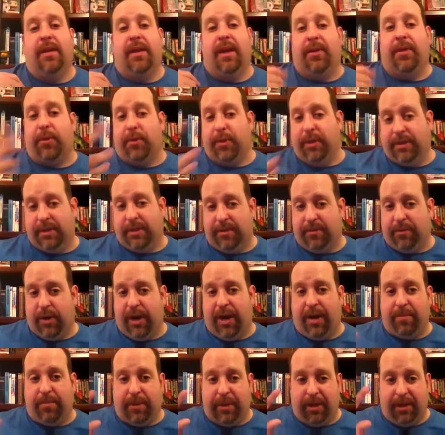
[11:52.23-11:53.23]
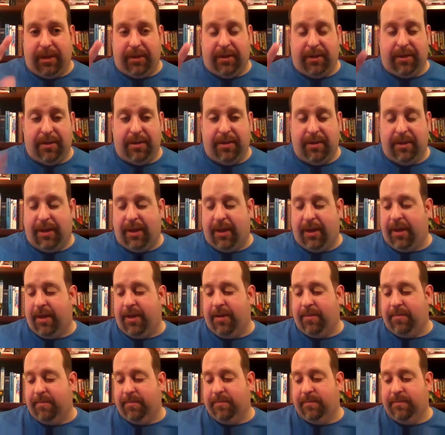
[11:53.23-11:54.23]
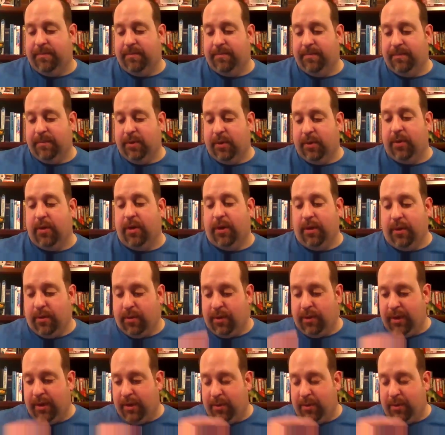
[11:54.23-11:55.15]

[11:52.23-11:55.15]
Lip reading: At the risk of rambling, or